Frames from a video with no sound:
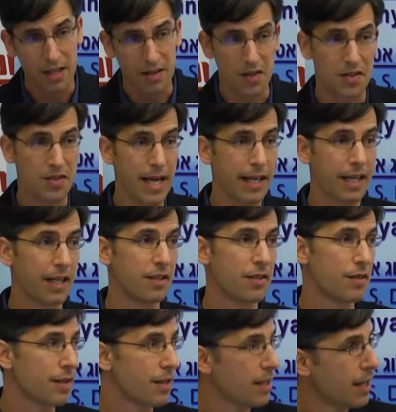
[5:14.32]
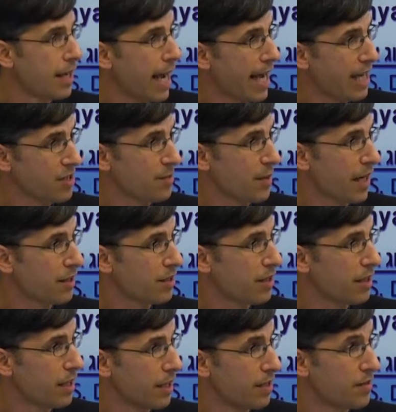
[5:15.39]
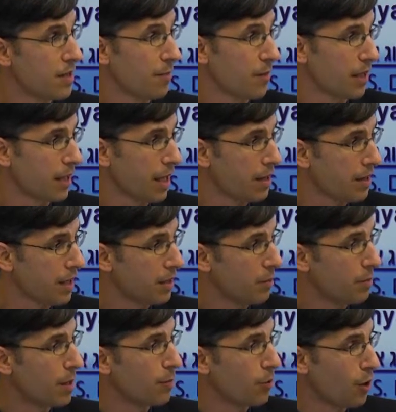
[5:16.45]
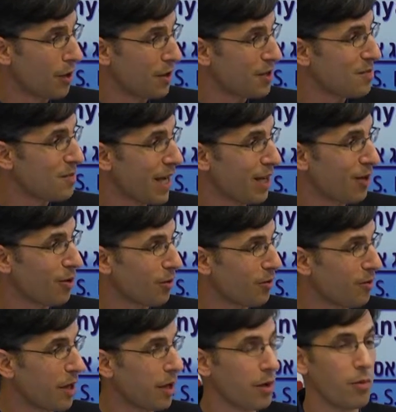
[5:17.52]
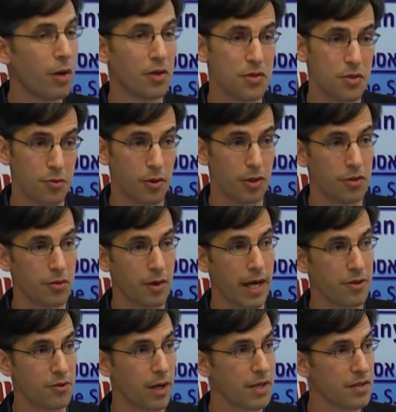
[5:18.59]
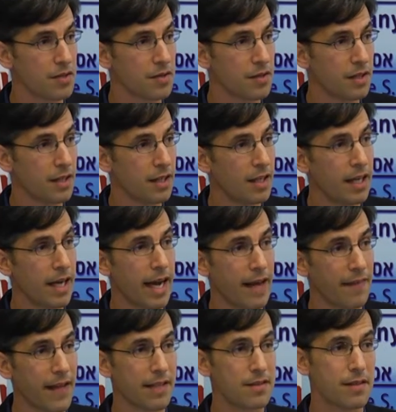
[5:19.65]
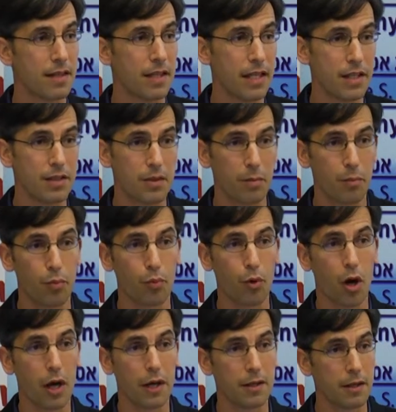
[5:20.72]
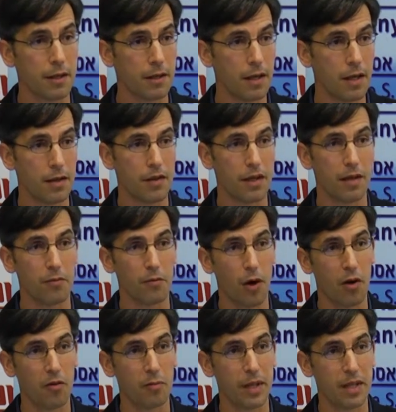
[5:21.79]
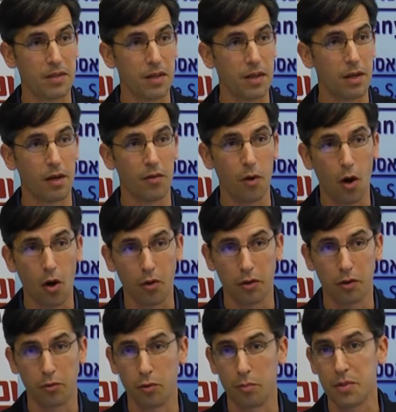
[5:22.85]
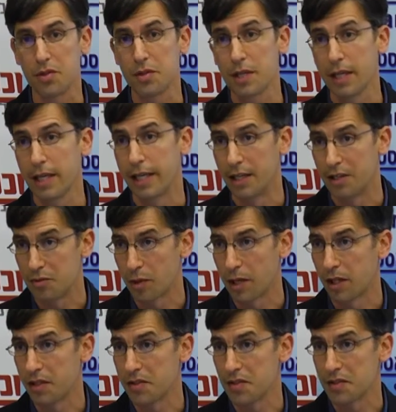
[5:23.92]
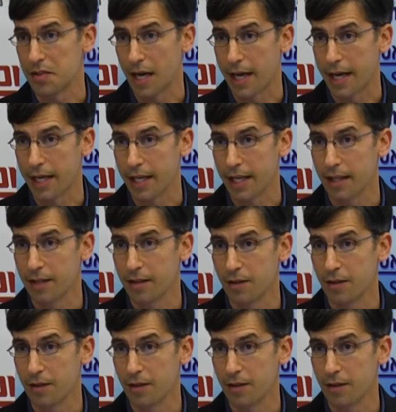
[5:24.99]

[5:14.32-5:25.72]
The second aspect is something that I think the people on this panel are very well suited to address, and that's the need to broaden the involvement of all the groups in Israeli society.